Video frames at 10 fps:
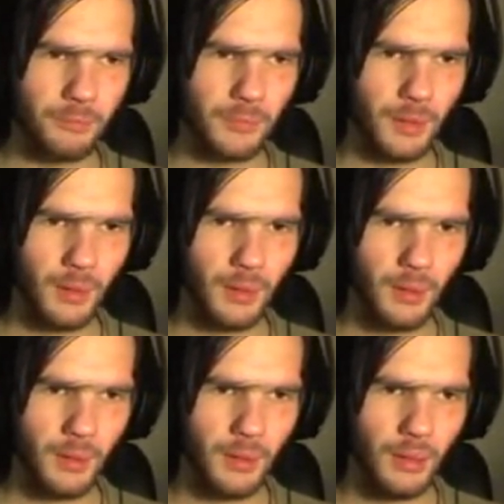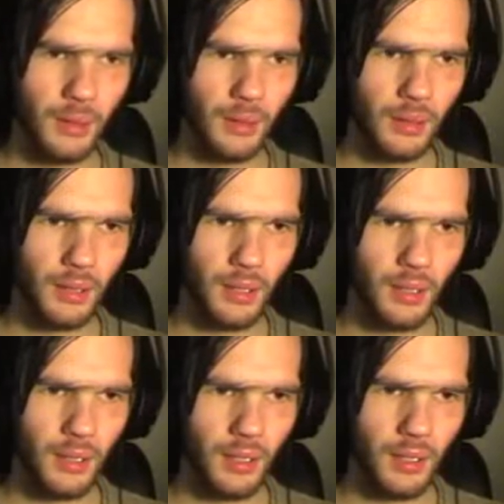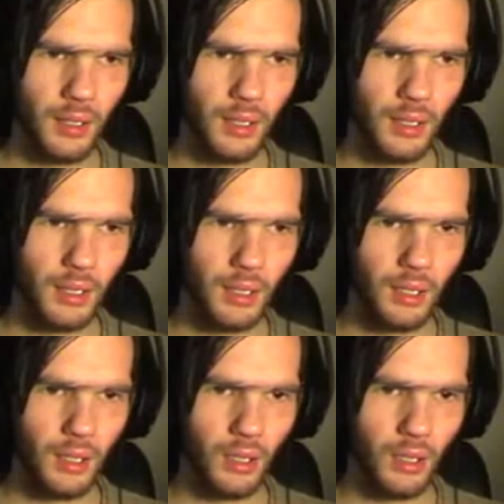(no one is talking)